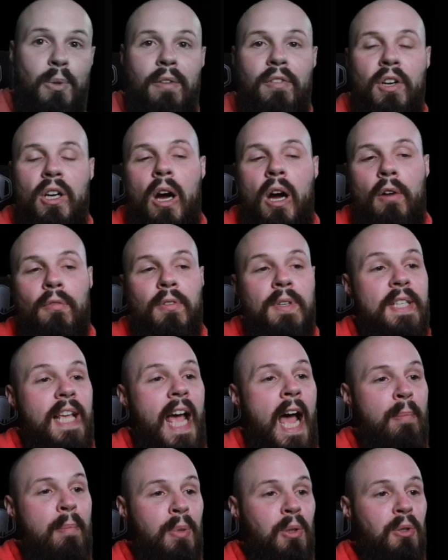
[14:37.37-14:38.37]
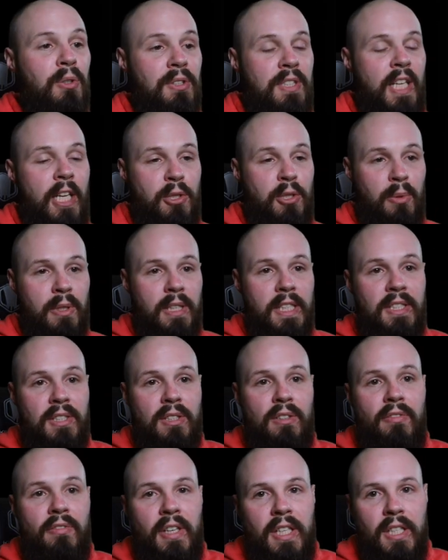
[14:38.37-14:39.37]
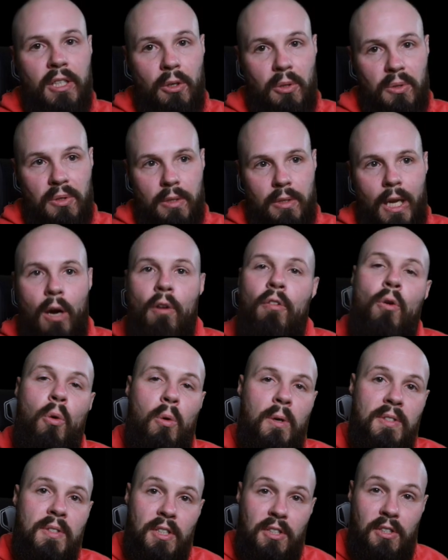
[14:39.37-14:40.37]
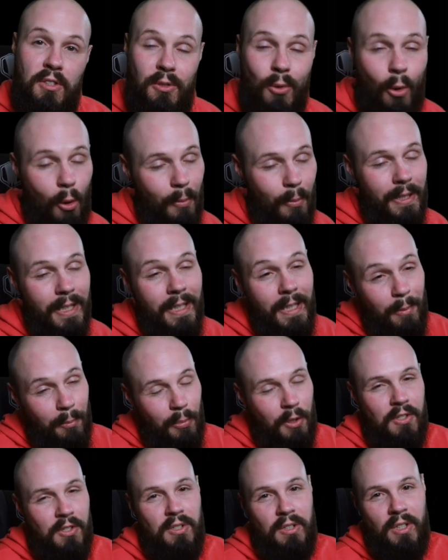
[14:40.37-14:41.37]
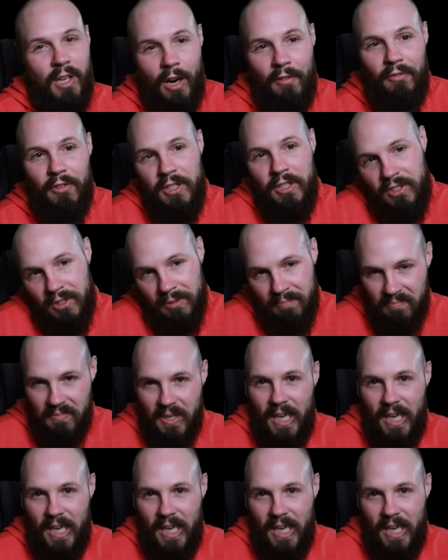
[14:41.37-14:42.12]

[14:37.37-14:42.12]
we have a conference. App Builders has released their videos. Now, of course, this is normally an in-person conference.